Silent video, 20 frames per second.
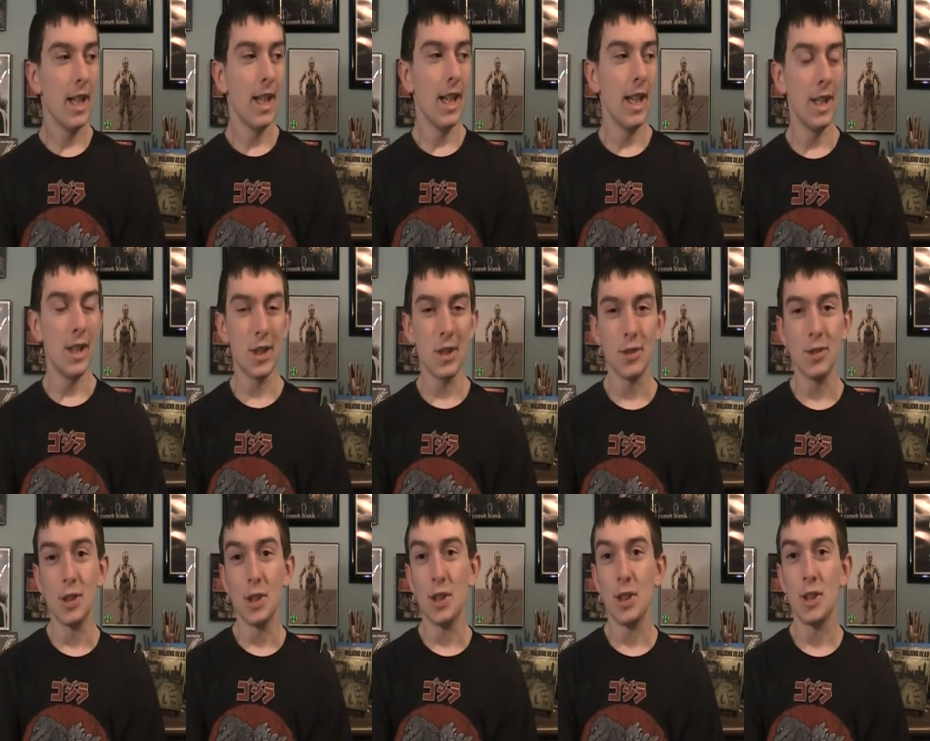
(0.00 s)
It just
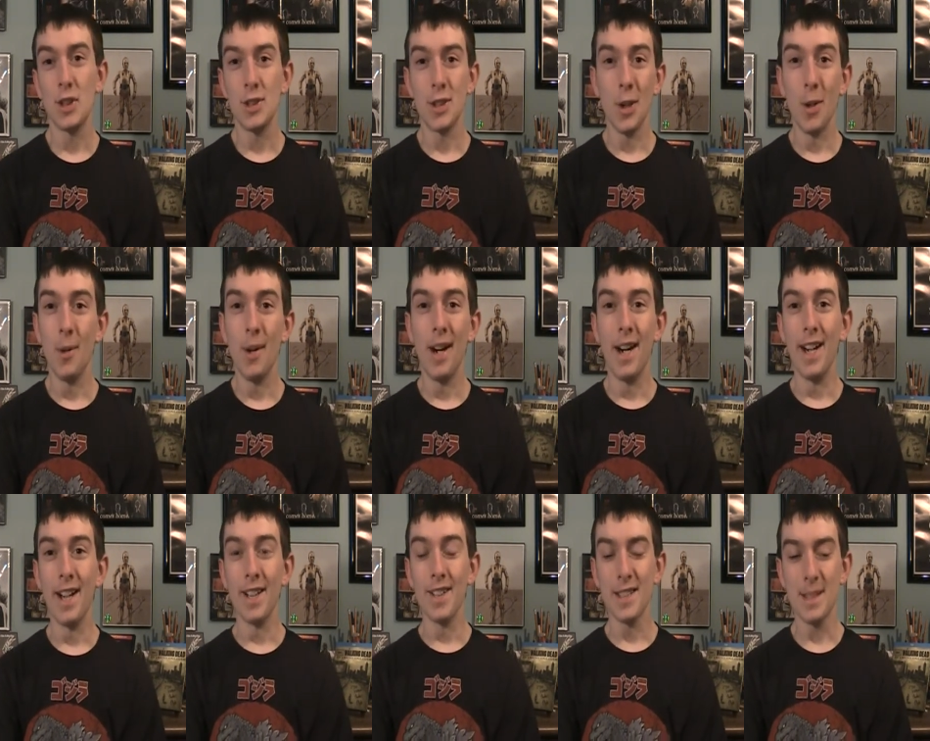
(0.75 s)
looks so
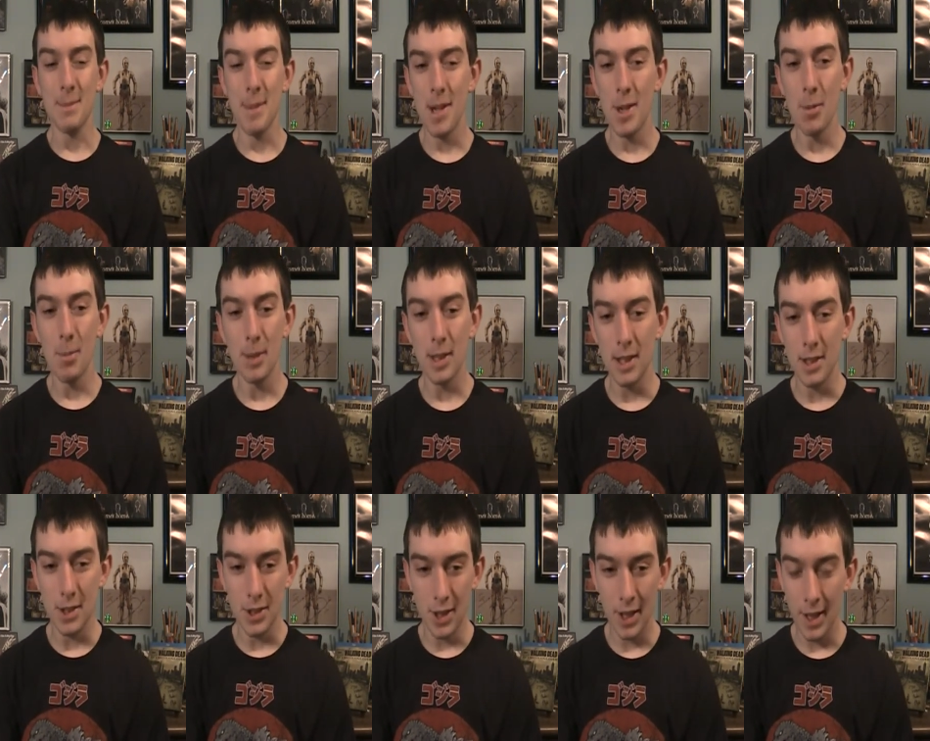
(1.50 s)
awesome. That
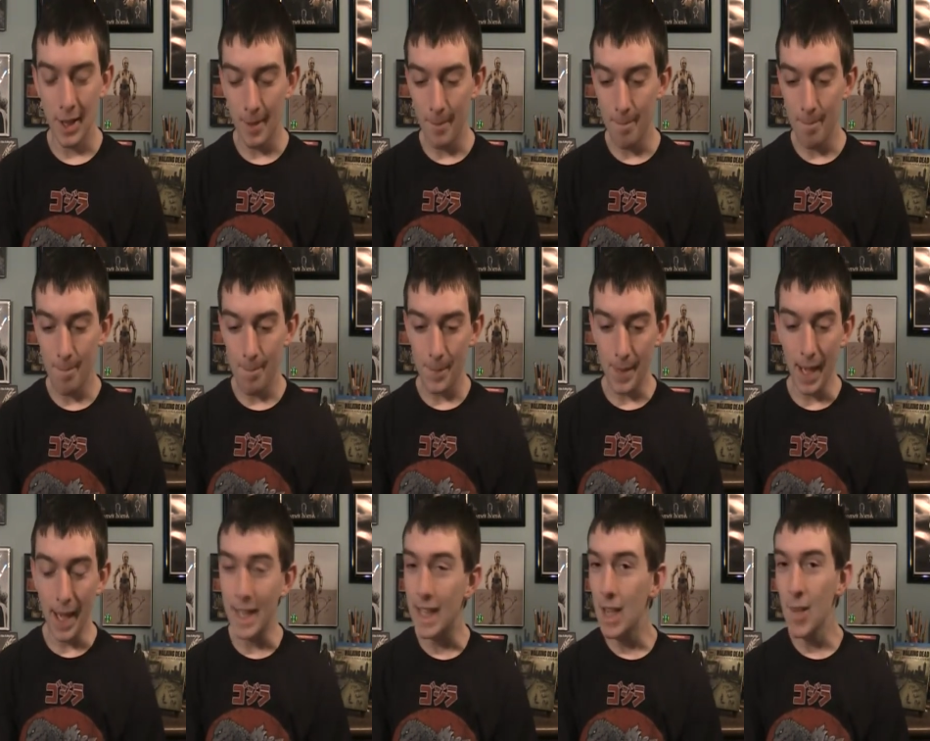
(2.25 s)
opening shot,
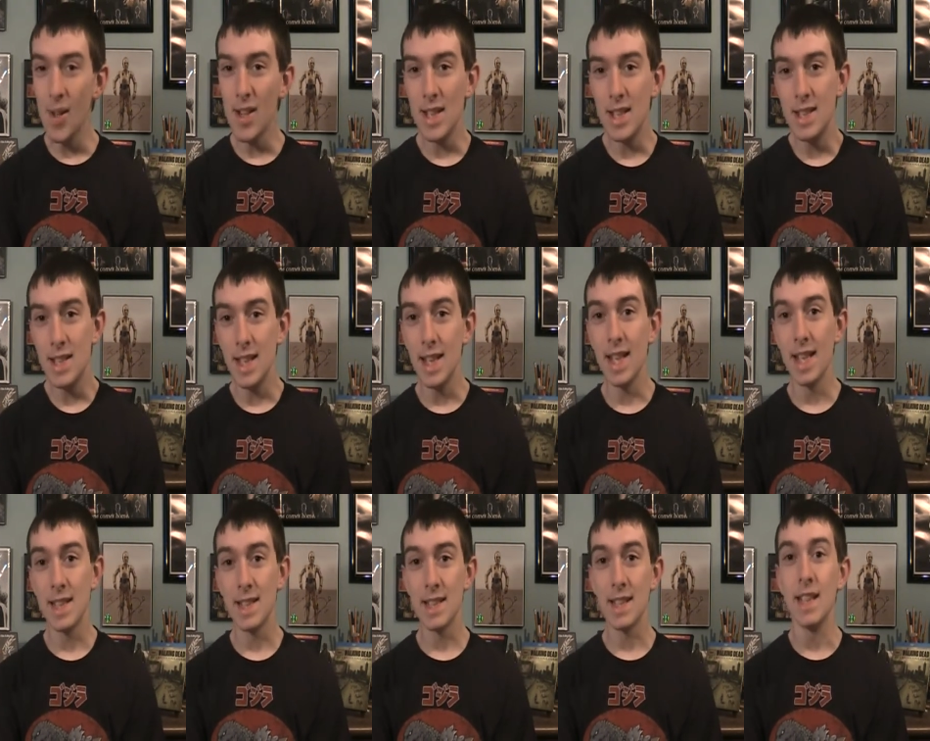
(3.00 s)
I can't wait to see
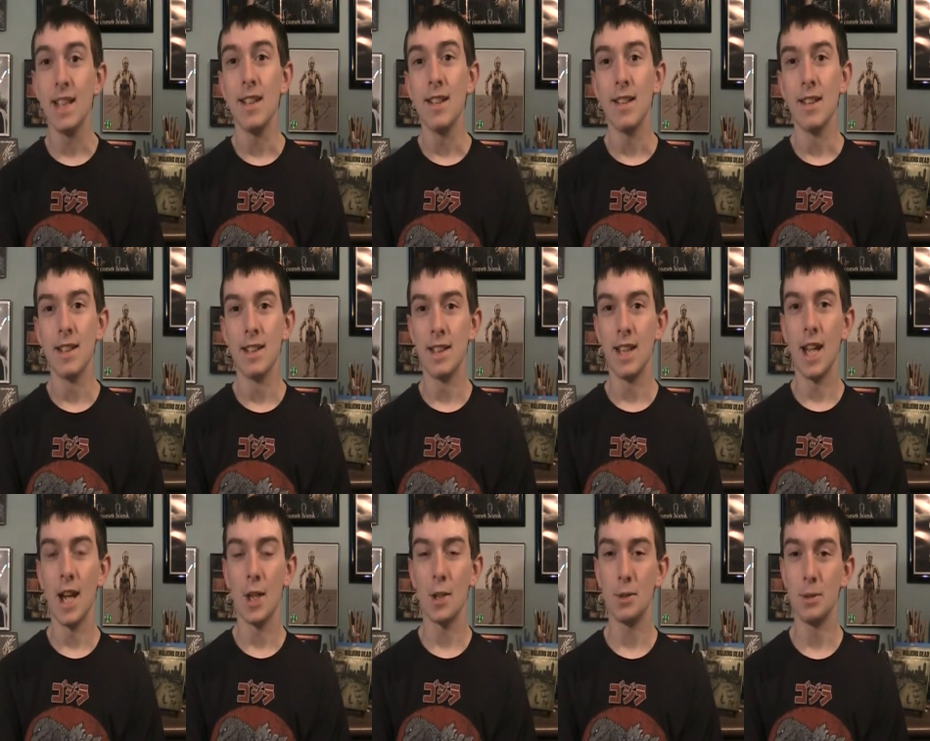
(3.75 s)
that scene in the
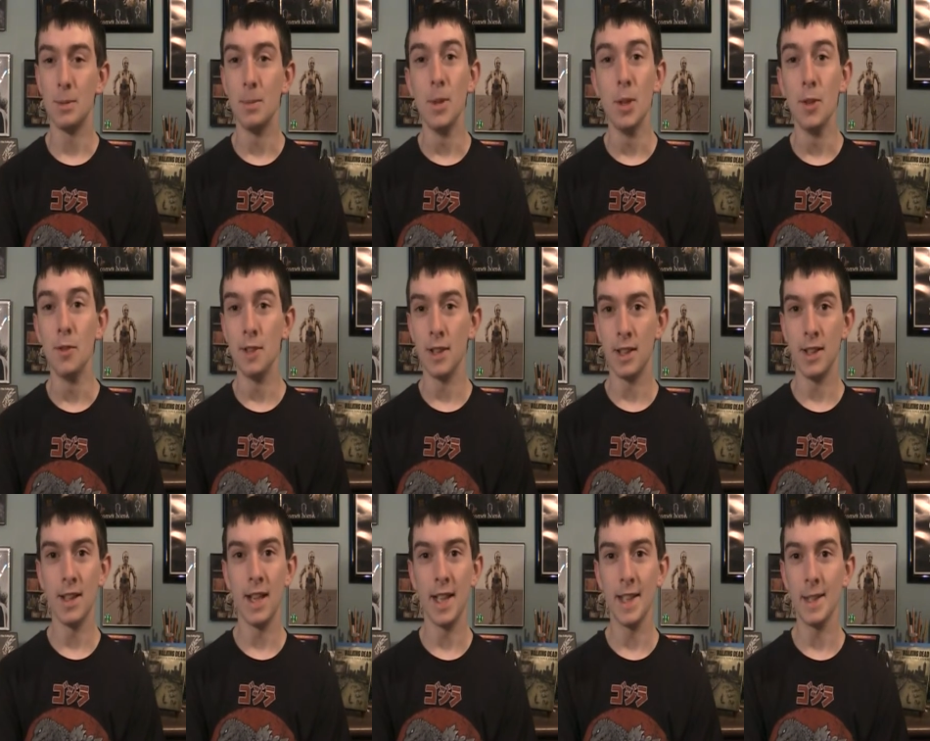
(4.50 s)
actual
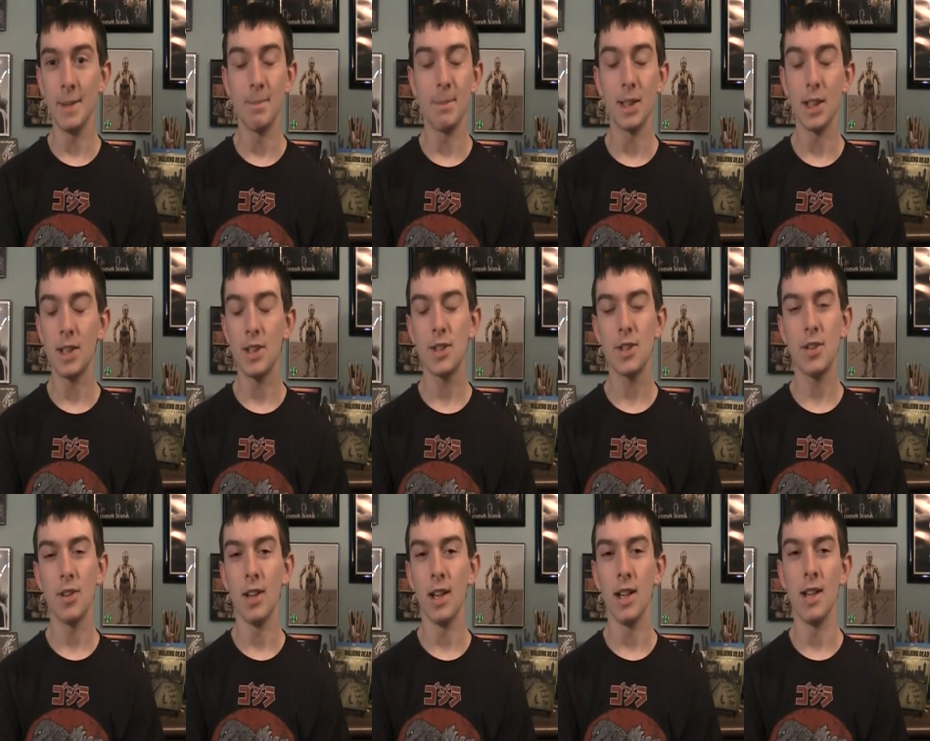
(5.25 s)
movie on the big
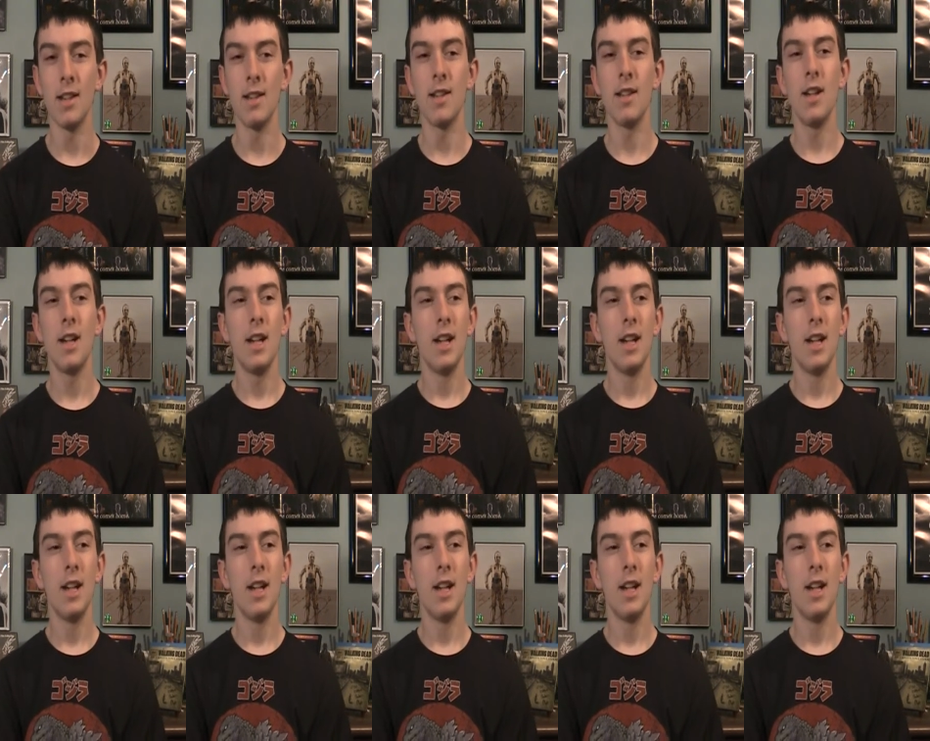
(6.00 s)
screen.